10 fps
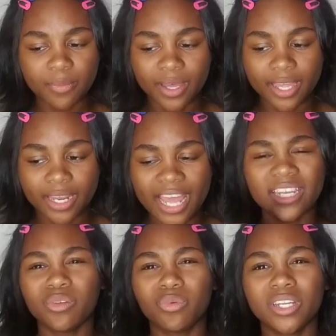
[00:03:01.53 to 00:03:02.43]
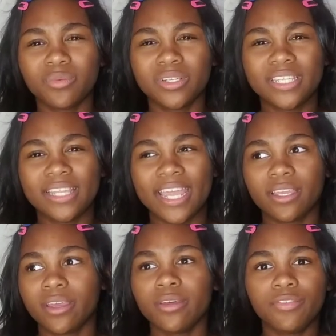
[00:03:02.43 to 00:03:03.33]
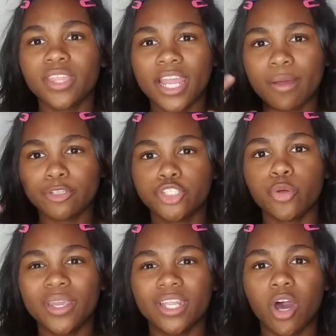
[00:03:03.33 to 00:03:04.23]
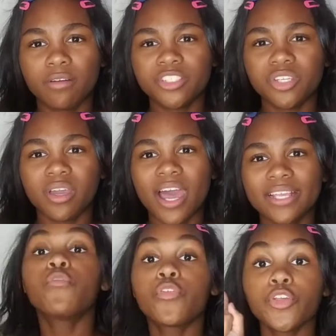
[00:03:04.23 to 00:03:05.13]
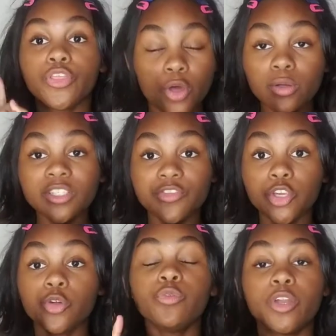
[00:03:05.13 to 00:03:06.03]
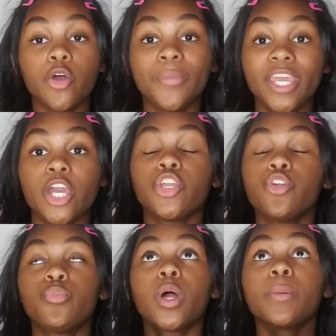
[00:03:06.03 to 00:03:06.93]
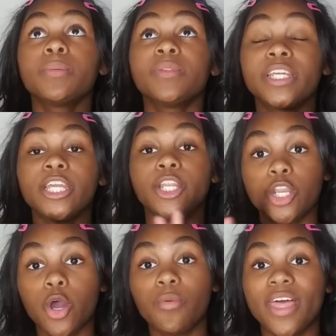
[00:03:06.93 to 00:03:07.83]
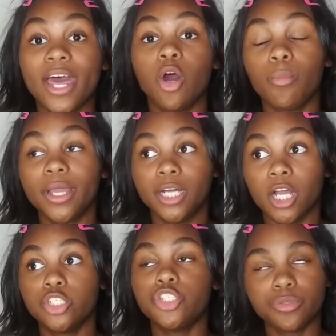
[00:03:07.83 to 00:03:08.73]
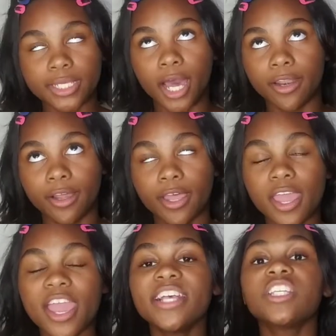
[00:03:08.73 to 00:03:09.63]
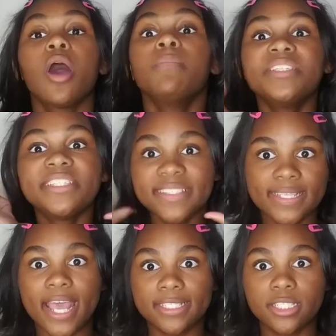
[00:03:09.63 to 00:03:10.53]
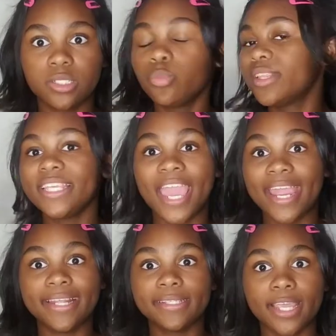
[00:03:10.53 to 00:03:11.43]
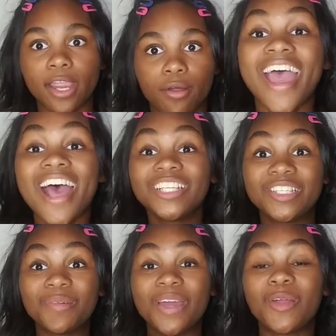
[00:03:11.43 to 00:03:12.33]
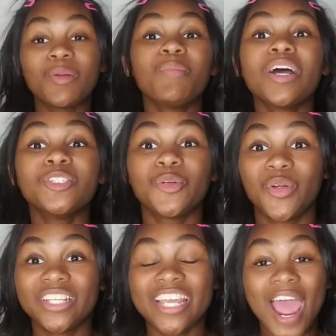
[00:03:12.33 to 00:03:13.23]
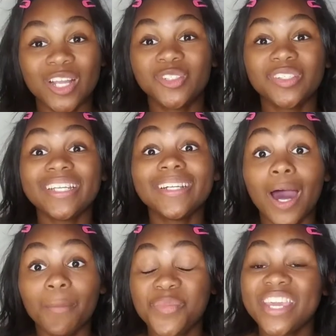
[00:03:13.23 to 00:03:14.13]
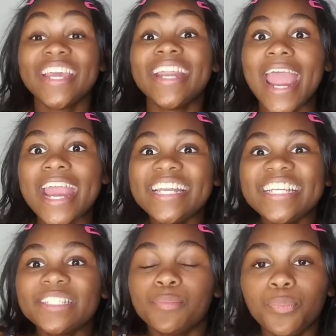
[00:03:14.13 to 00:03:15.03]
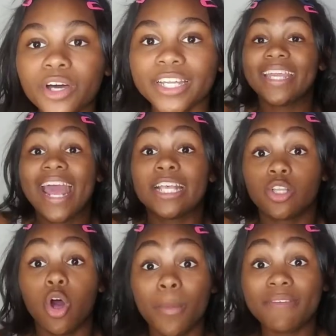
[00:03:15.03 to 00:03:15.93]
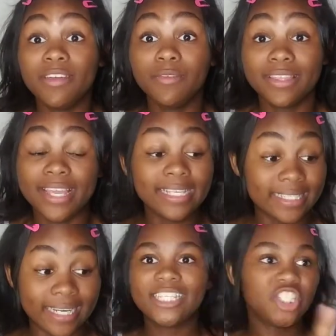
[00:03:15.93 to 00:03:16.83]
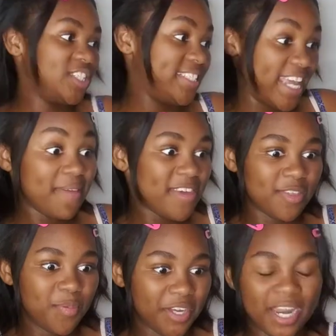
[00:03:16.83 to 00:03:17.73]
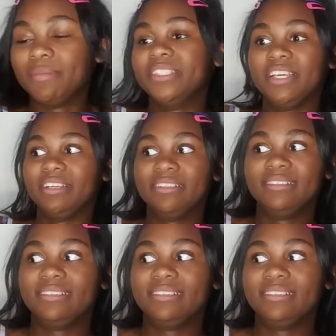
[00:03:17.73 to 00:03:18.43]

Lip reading: but I didn't want to really like feel like I was showing it off to you guys. For those of you who know me, you probably know that, oh my gosh, Juliana is obsessed with the 80s era. So my Grandpa George actually got me an 80s book. It has all my favorite things in it. He just gave me the book and I was like,